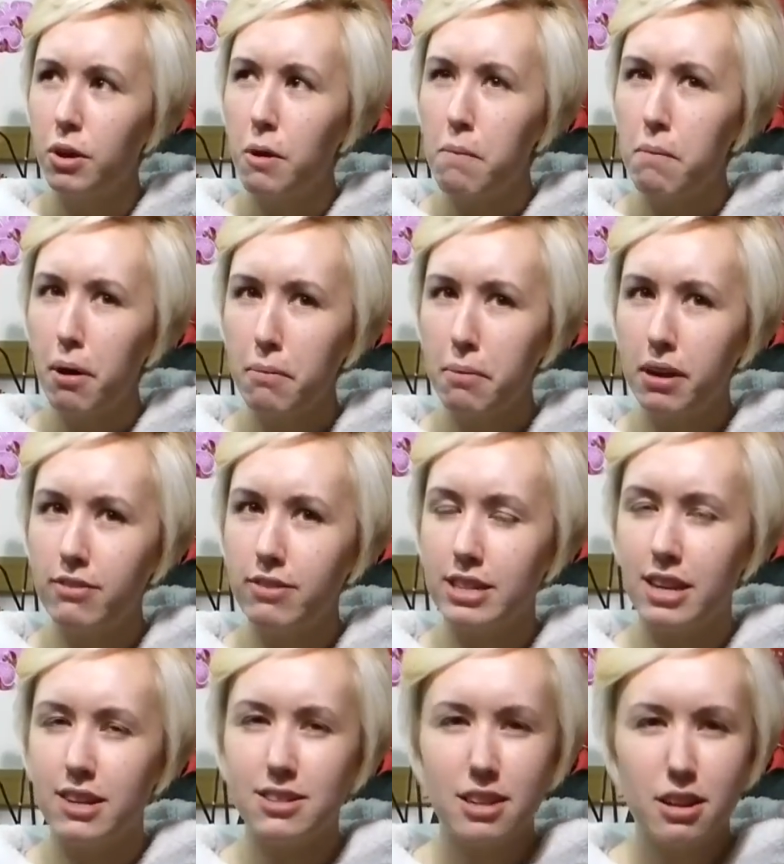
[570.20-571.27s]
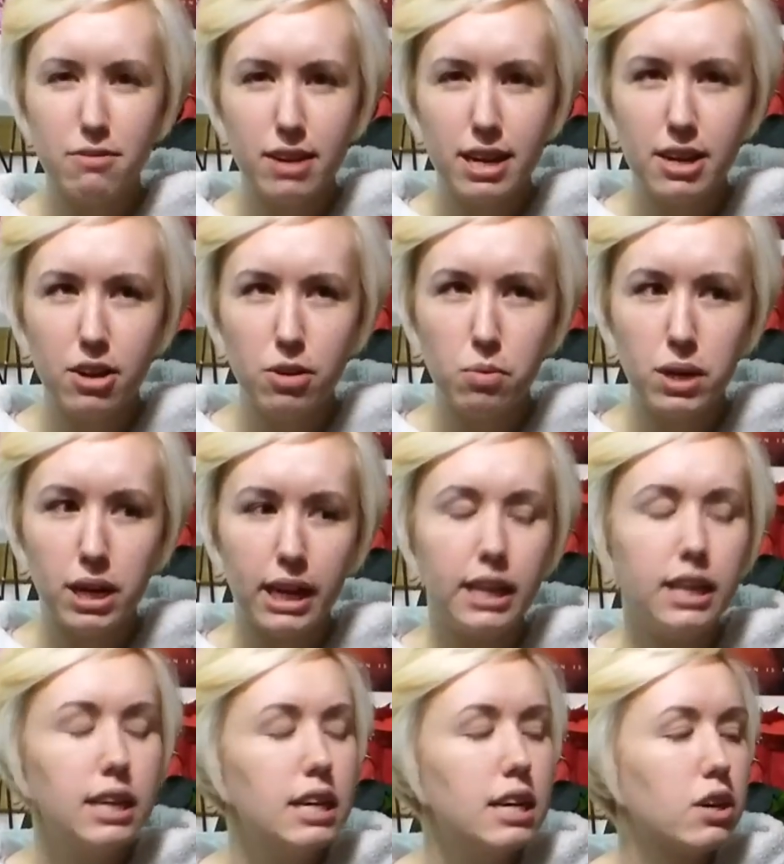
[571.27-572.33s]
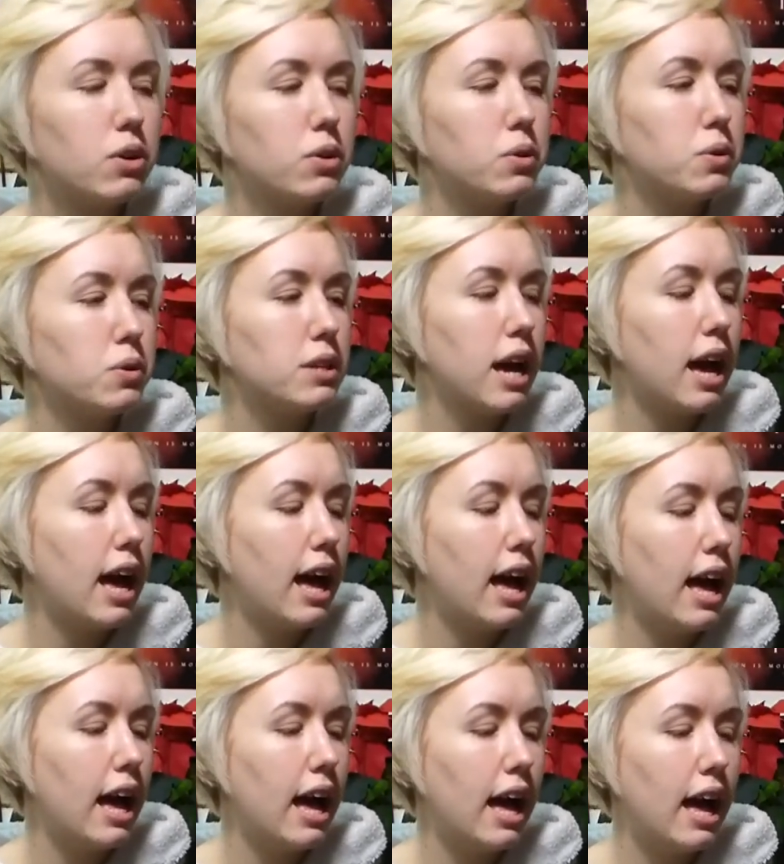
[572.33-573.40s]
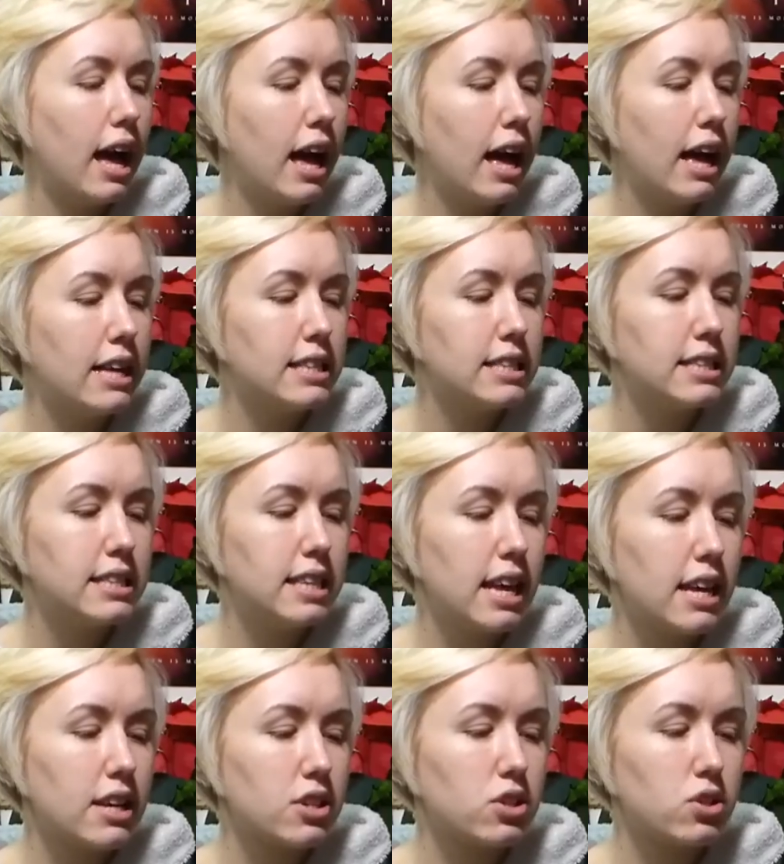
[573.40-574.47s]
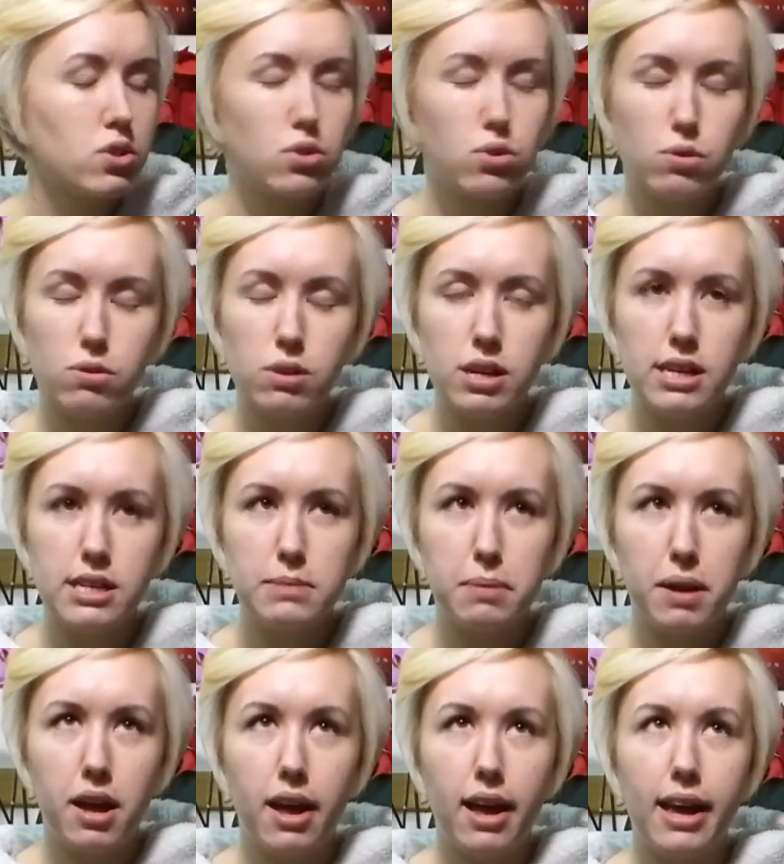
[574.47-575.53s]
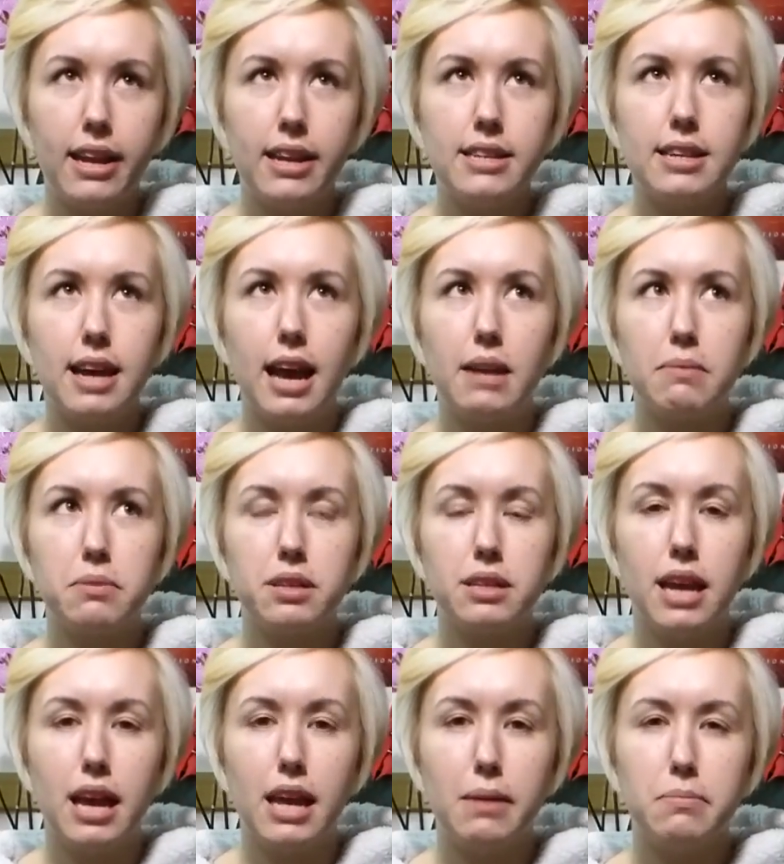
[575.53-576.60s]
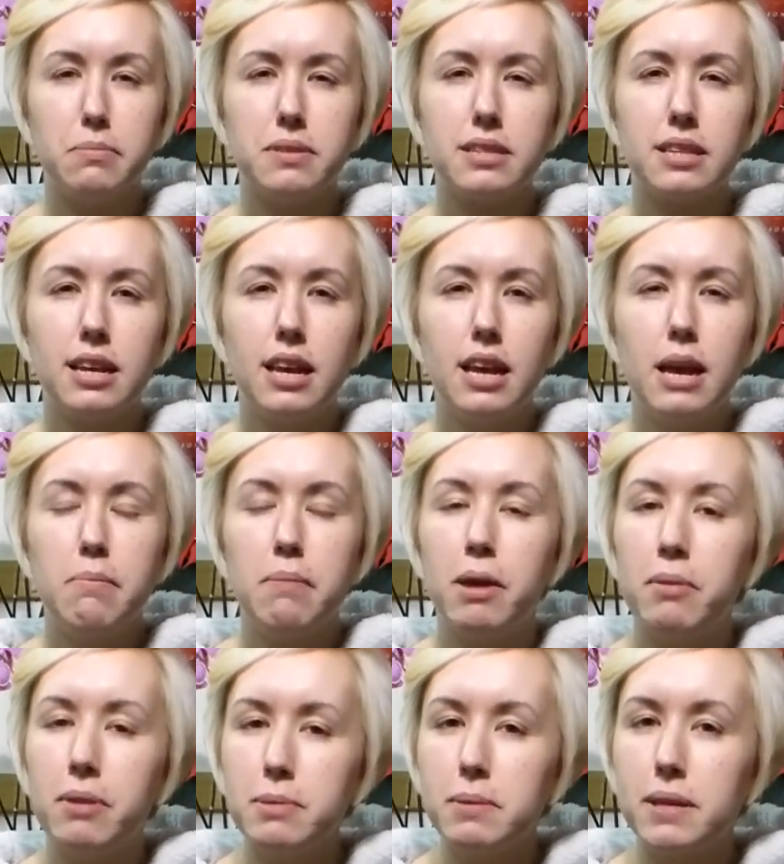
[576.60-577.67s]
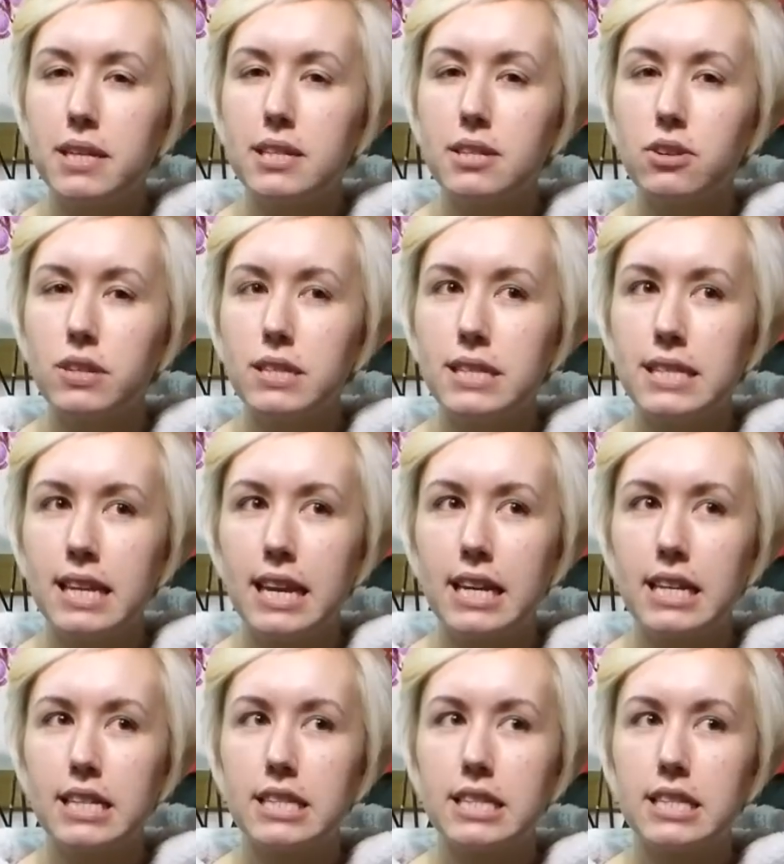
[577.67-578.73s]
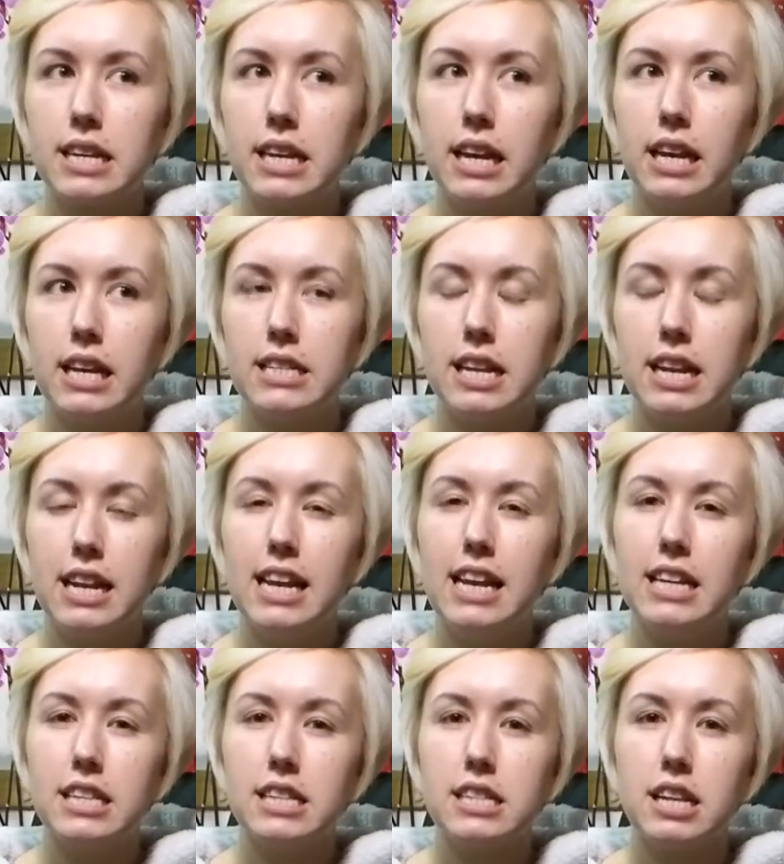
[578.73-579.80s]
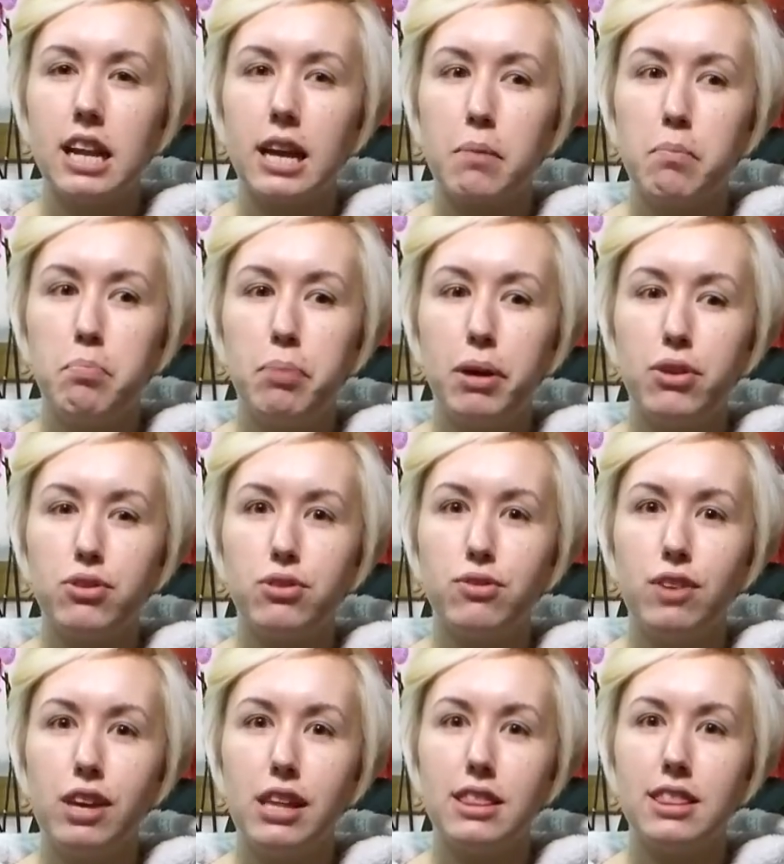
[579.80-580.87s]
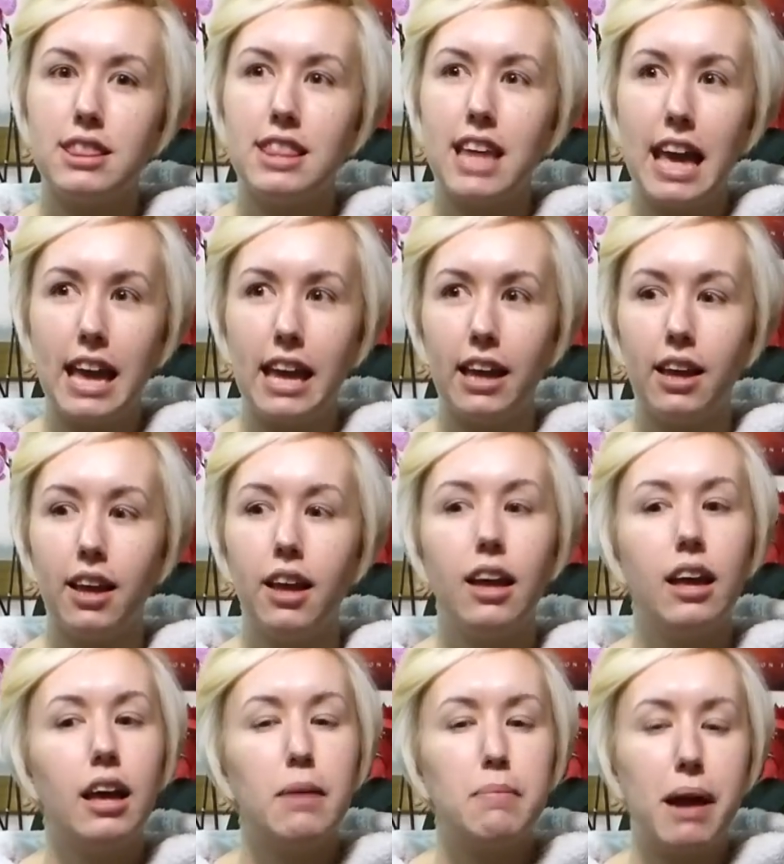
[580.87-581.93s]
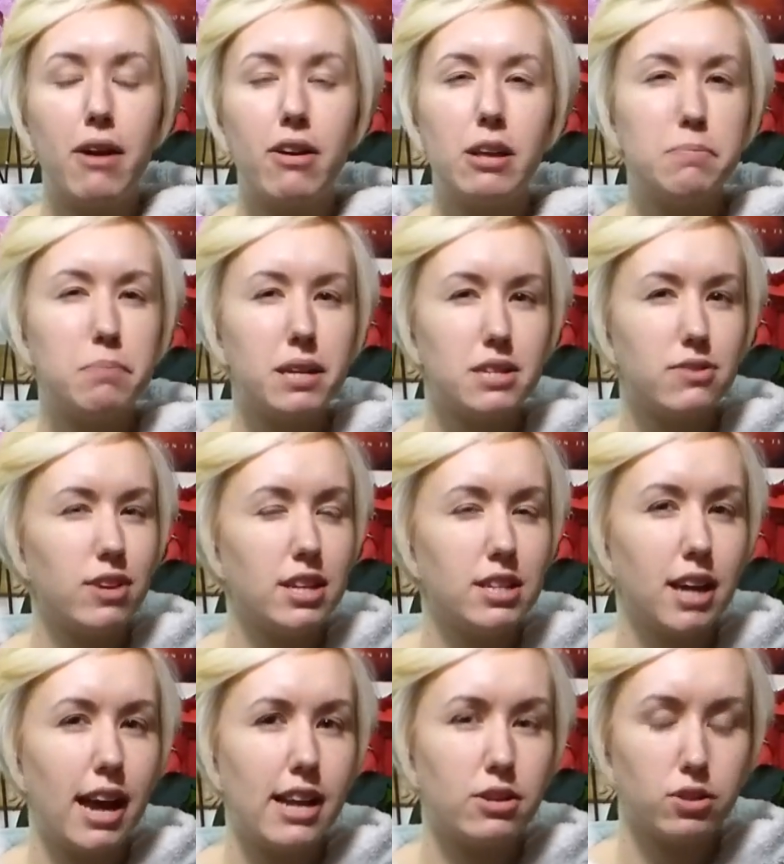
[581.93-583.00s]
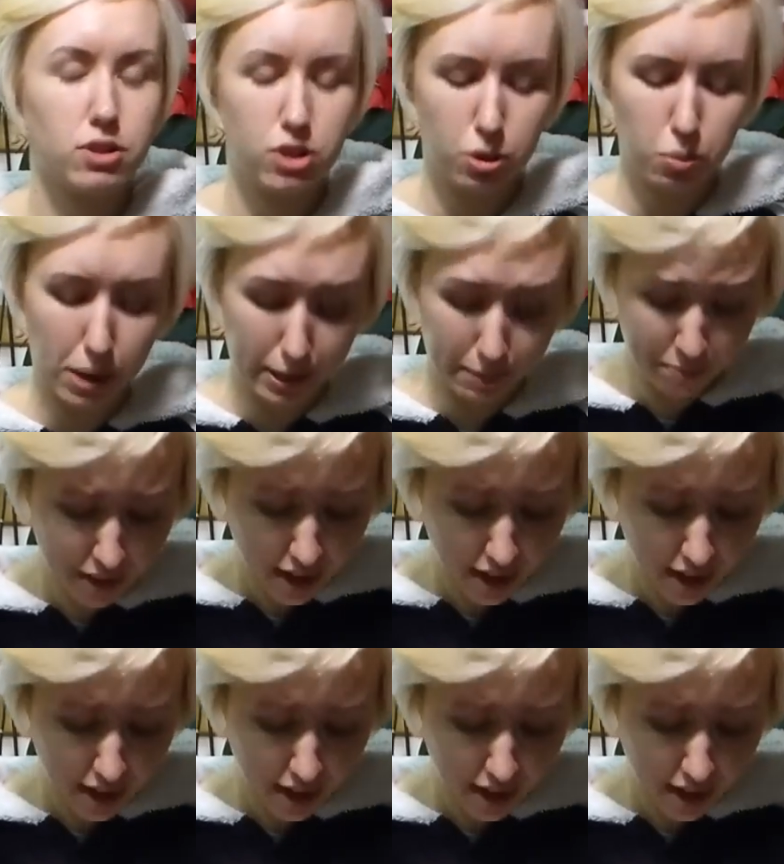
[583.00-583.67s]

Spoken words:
popular videos, I don't really know why, called 6 Stories Behind Animal Names. Maybe it's because it's got 6 and it's a list, like a BuzzFeed thing. Apparently BuzzFeed titles do well.